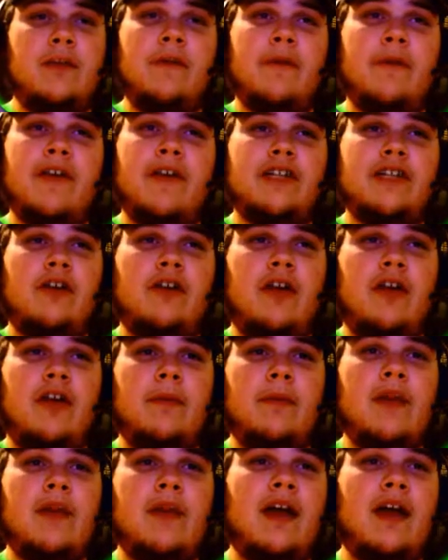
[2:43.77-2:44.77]
I've actually already
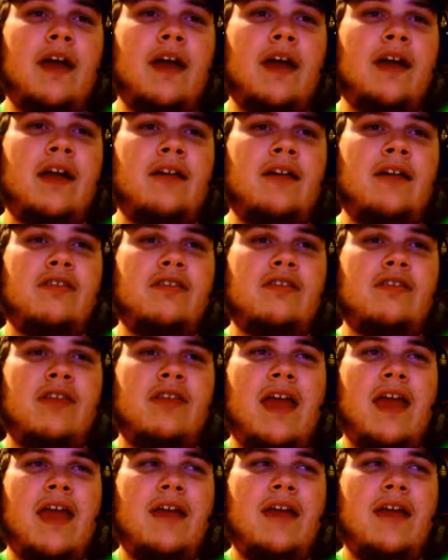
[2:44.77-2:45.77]
been kind
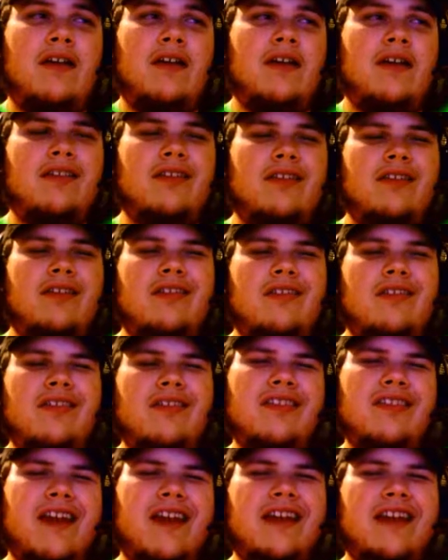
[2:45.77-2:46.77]
of
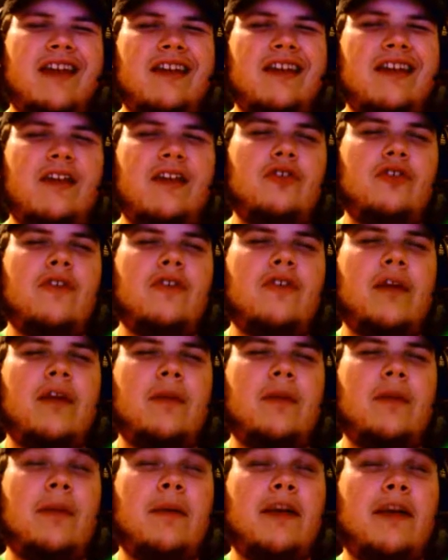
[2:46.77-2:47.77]
designing another team,
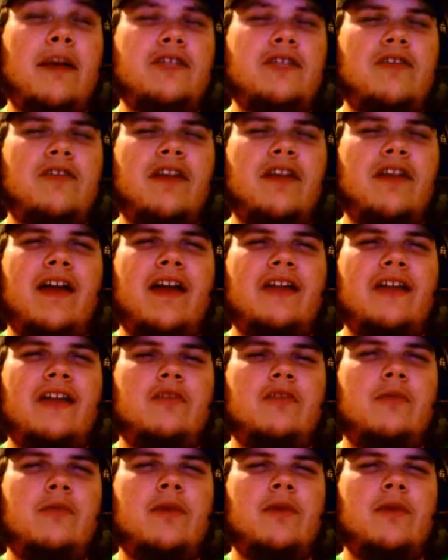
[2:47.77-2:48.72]
and I'm actually really liking this one,